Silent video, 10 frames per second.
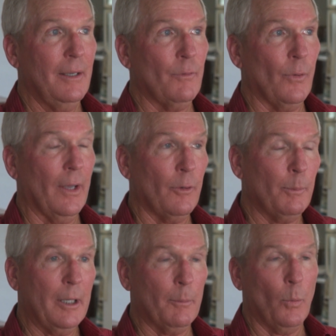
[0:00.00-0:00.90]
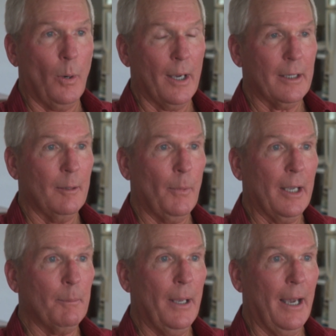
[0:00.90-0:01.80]
for other people walking the
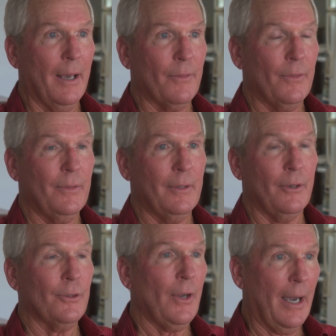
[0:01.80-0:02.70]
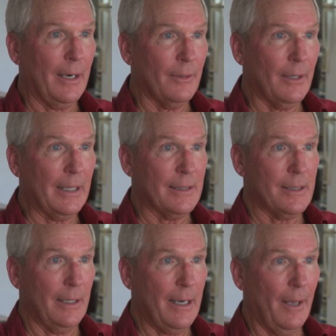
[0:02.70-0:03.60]
bike path. They're tired, they can
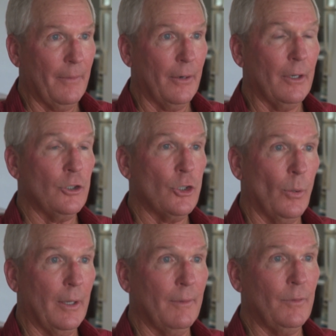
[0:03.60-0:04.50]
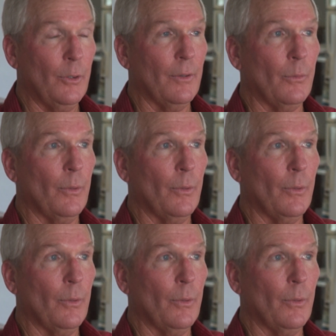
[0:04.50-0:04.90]
sit down there and enjoy the view of the